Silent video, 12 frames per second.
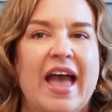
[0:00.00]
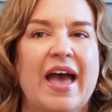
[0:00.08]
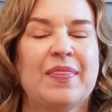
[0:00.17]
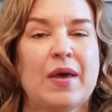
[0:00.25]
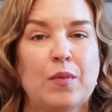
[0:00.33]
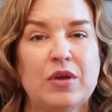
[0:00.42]

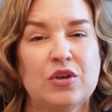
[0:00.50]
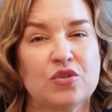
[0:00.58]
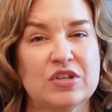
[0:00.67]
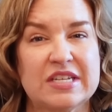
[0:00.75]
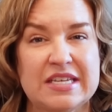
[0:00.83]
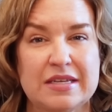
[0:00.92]
and that way your
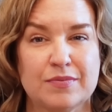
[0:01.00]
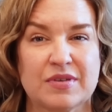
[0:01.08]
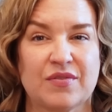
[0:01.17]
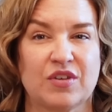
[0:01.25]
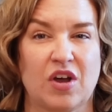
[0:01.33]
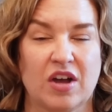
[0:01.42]
teams
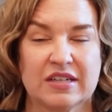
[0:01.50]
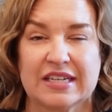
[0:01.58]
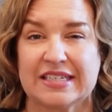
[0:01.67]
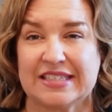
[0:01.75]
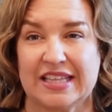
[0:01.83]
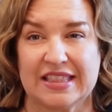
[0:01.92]
have the
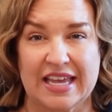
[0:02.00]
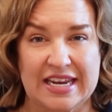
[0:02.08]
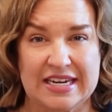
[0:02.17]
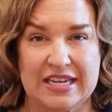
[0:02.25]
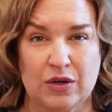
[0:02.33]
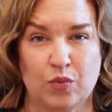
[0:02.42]
context that they
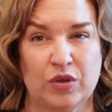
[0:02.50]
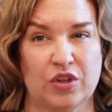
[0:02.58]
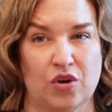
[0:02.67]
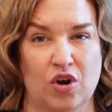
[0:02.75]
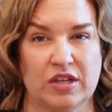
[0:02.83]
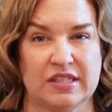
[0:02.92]
need when
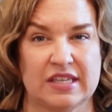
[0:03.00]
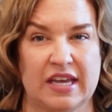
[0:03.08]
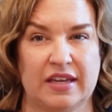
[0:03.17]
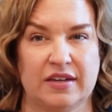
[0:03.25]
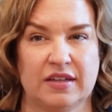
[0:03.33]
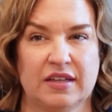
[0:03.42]
they're on
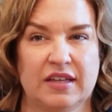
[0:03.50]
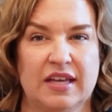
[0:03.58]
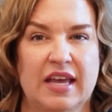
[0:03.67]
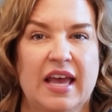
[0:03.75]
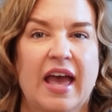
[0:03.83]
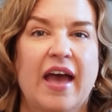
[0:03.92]
site.
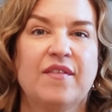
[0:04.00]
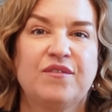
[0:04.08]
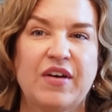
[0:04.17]
And